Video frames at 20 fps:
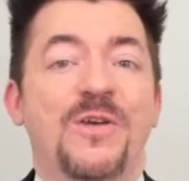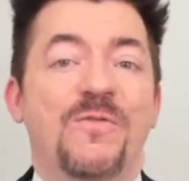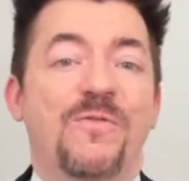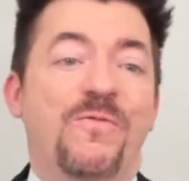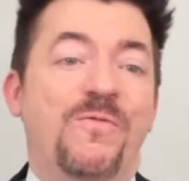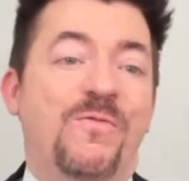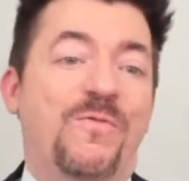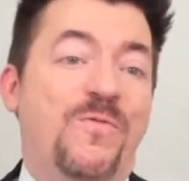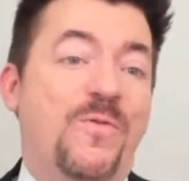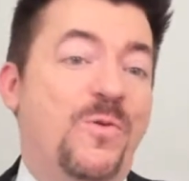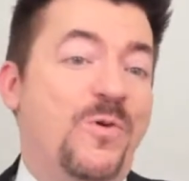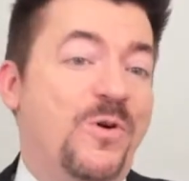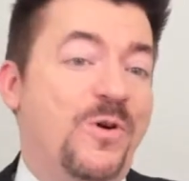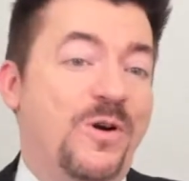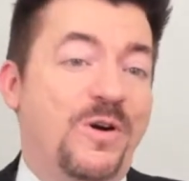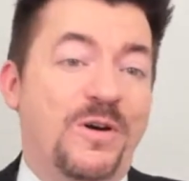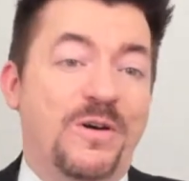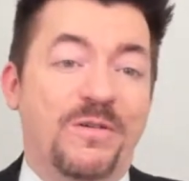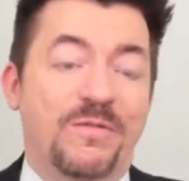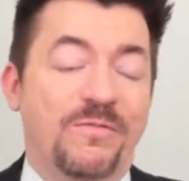
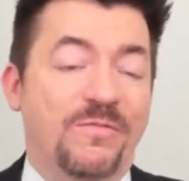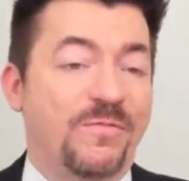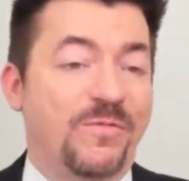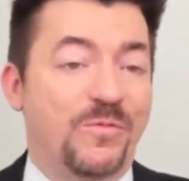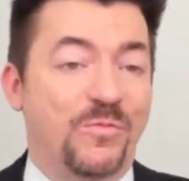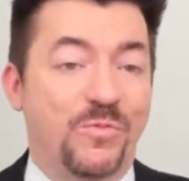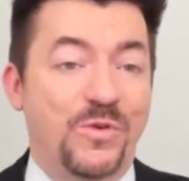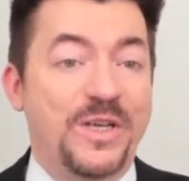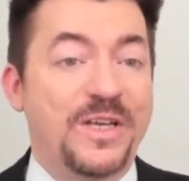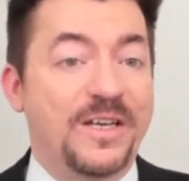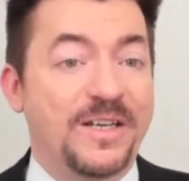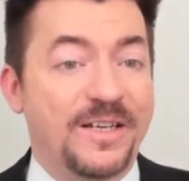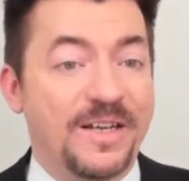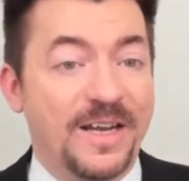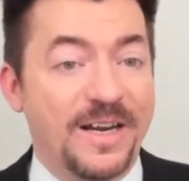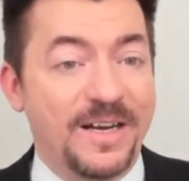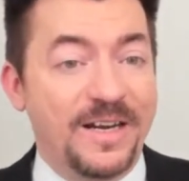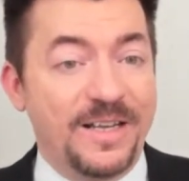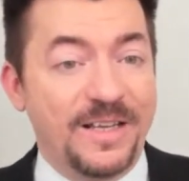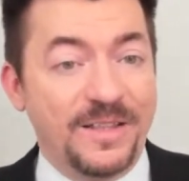for
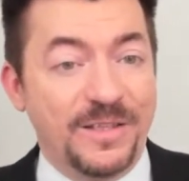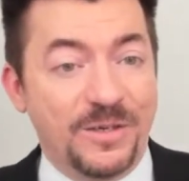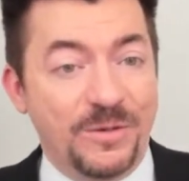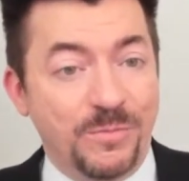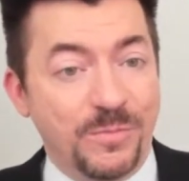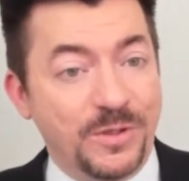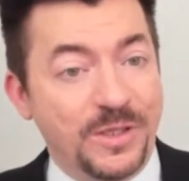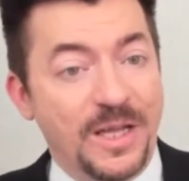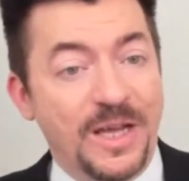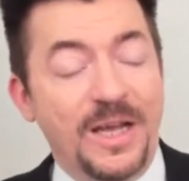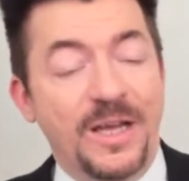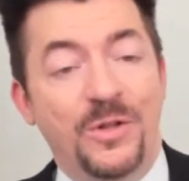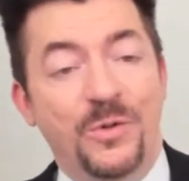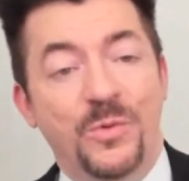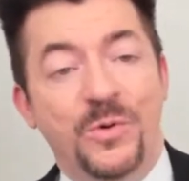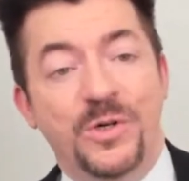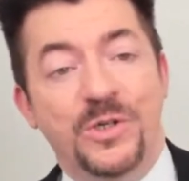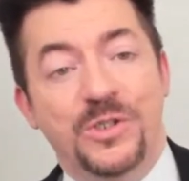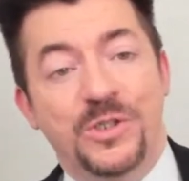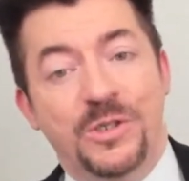reigniting their
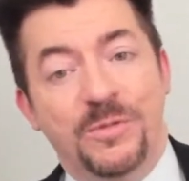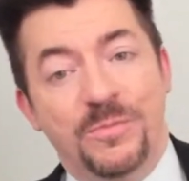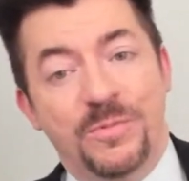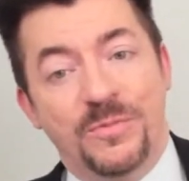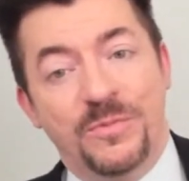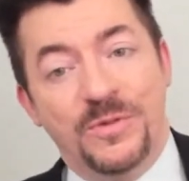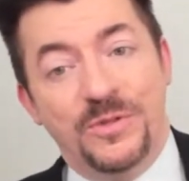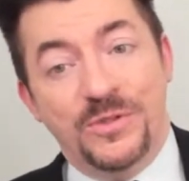Belial worship.